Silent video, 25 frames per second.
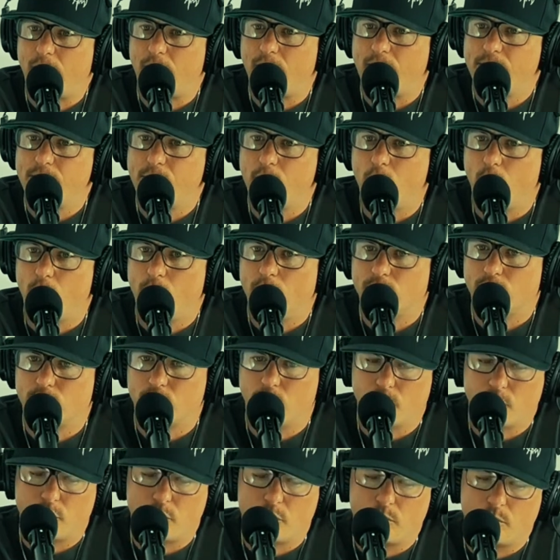I know it.
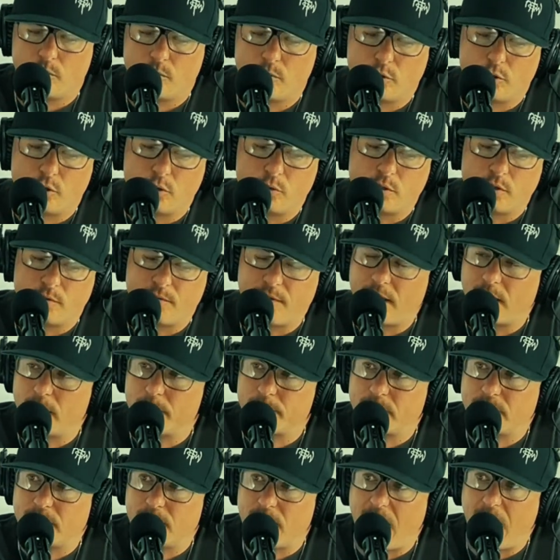So you
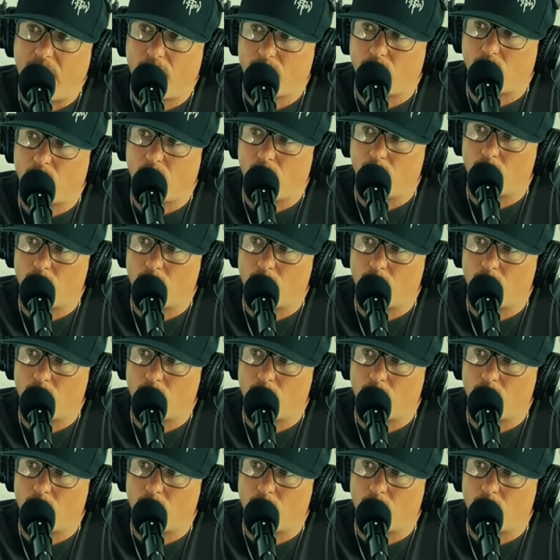developed an alcohol